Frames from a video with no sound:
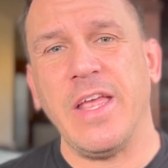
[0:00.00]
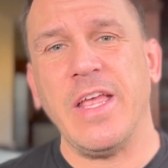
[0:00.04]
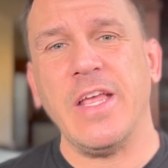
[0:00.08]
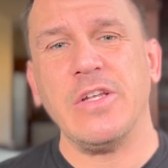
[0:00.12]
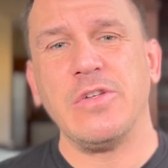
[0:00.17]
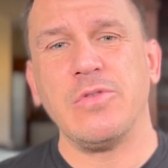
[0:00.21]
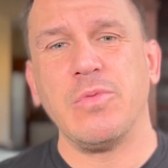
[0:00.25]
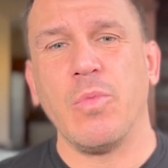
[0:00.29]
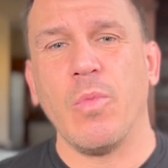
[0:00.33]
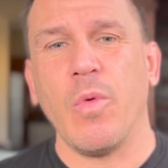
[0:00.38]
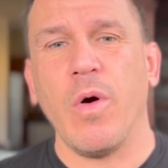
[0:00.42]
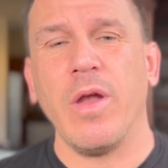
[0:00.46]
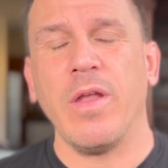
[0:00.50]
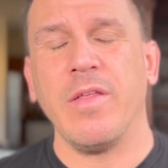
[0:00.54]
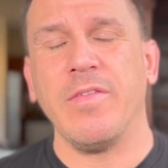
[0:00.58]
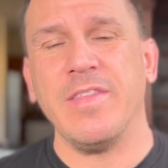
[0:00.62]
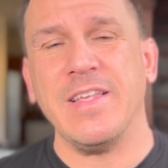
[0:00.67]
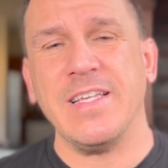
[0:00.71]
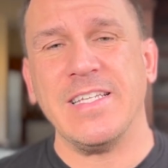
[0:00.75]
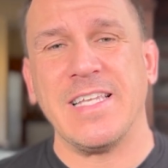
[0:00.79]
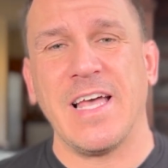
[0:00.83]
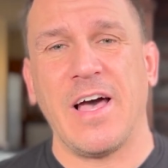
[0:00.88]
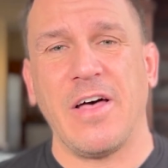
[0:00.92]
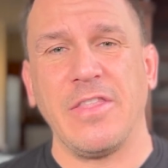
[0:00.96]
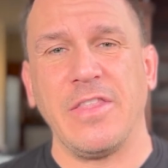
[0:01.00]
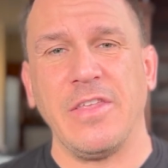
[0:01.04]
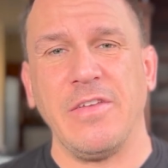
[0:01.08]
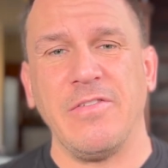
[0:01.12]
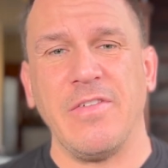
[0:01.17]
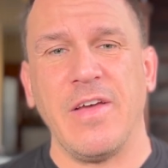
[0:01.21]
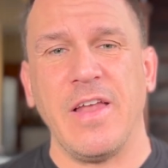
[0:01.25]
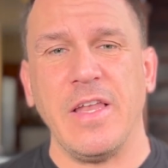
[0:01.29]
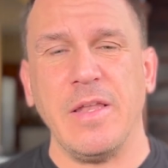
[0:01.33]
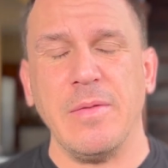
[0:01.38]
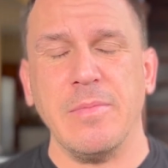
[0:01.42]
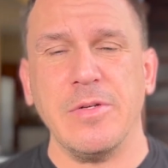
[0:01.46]
each one of these healthy
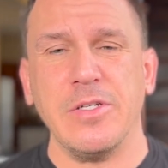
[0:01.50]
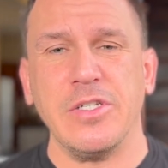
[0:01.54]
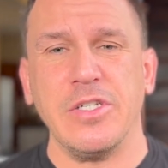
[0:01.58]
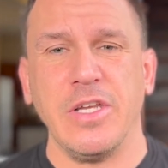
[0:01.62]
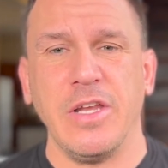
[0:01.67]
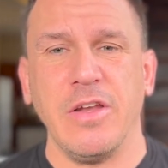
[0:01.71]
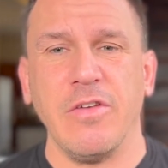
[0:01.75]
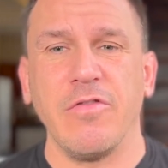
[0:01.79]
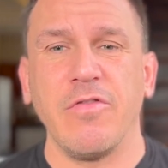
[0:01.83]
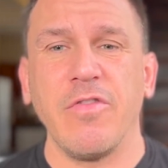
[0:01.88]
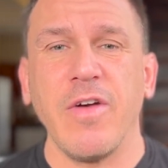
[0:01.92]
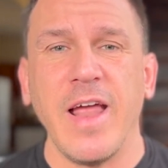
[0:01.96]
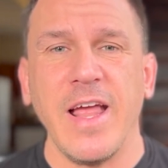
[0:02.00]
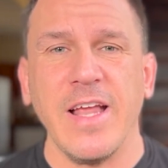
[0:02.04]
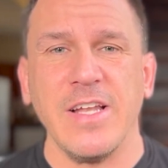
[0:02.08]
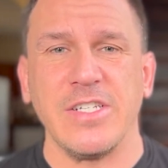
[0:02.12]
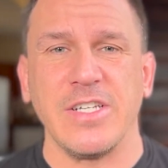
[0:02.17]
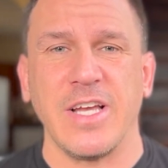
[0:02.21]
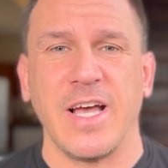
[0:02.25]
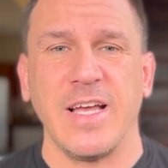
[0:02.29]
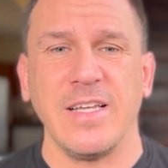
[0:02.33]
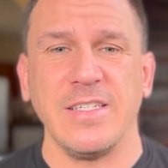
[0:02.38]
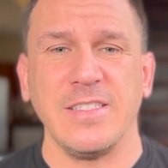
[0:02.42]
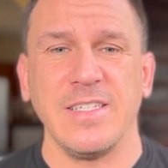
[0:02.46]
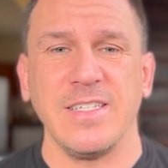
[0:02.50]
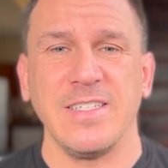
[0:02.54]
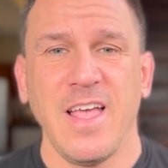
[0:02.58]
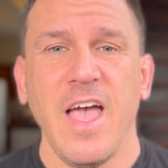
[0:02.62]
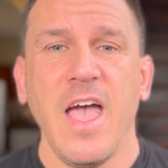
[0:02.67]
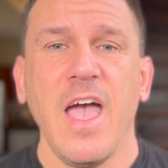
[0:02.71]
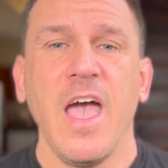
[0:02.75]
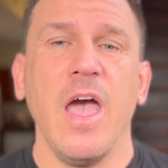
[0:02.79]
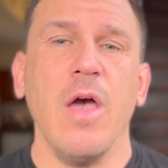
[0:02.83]
vending machine franchises.